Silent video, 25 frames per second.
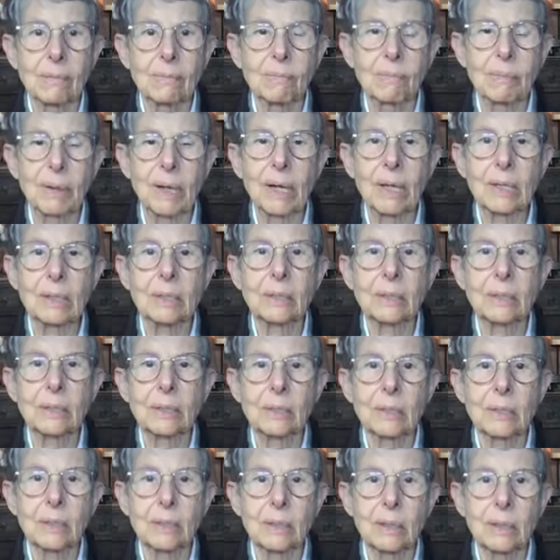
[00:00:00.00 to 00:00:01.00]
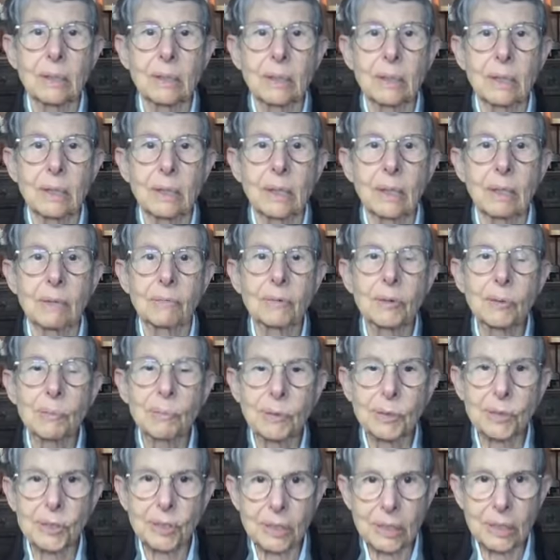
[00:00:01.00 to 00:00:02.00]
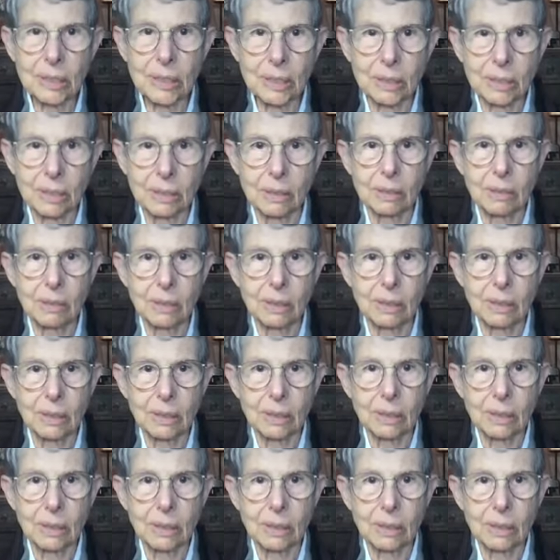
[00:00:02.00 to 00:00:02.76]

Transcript: but if you persist,